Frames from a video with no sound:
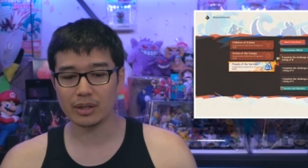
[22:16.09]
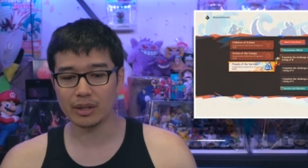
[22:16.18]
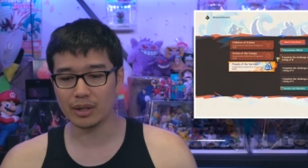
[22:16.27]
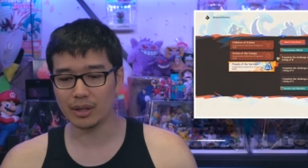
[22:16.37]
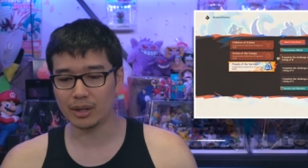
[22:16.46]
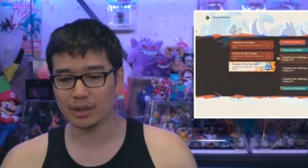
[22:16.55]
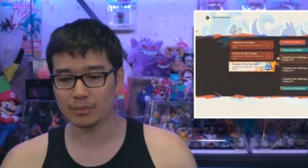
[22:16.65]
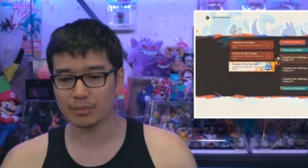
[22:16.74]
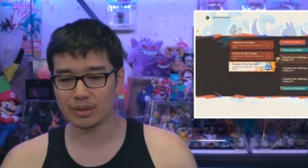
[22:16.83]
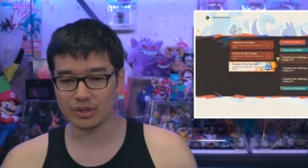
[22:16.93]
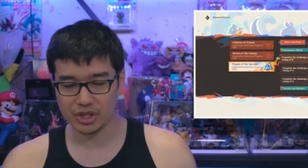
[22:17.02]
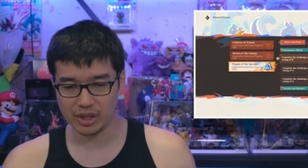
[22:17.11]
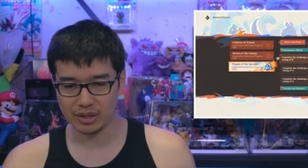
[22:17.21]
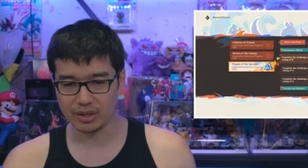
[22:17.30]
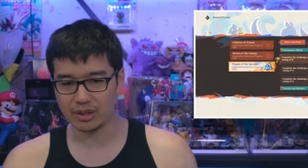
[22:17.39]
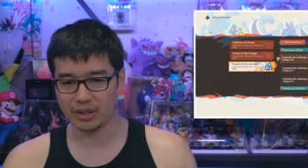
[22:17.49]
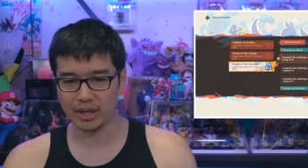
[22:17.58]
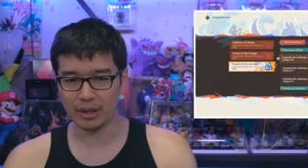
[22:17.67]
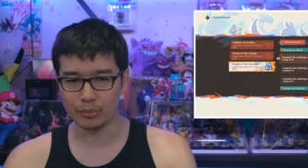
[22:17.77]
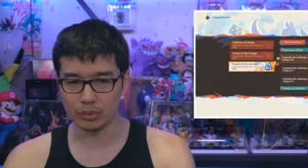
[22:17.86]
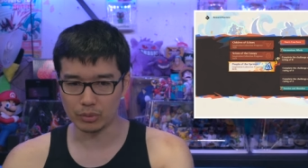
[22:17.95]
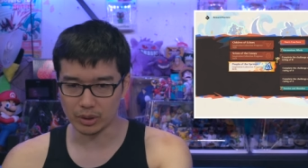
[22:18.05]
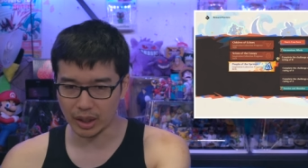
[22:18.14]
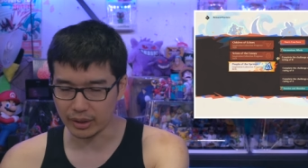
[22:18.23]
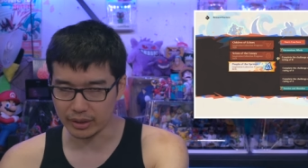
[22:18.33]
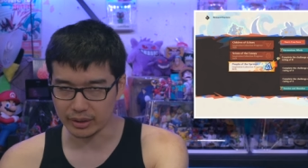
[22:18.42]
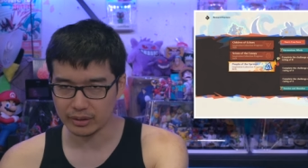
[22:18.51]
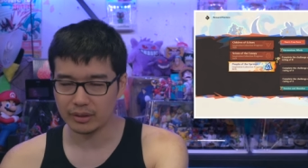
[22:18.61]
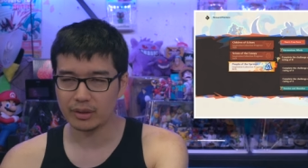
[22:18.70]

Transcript: um, Kachina and Mualani.